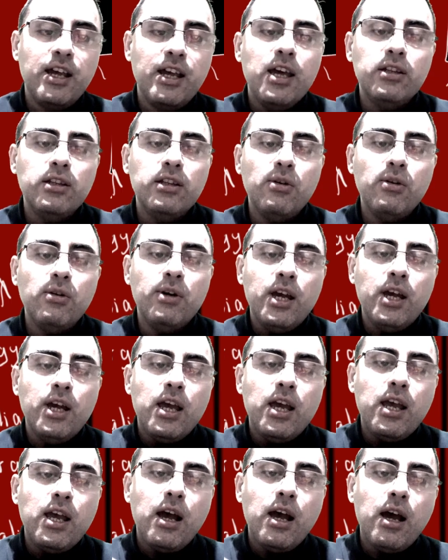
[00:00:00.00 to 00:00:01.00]
So
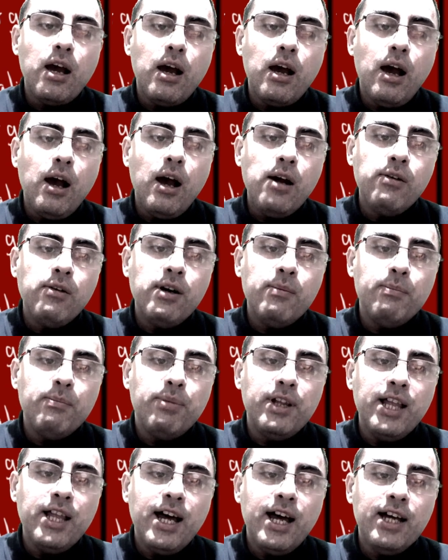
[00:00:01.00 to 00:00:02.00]
our
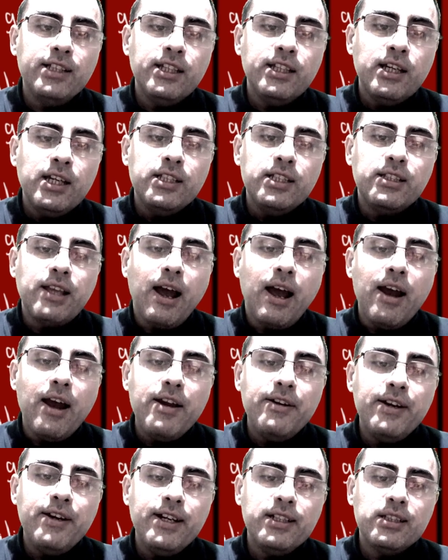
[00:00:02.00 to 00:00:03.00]
blood
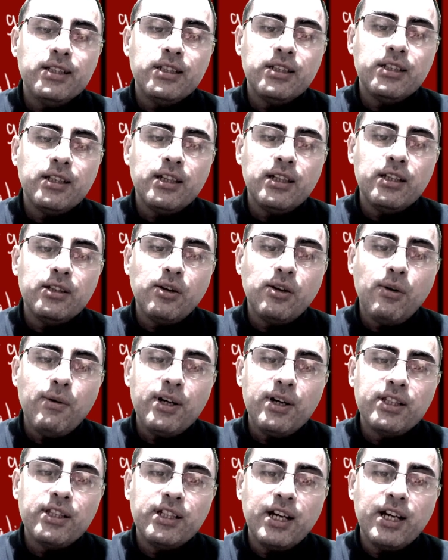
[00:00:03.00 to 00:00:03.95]
directs towards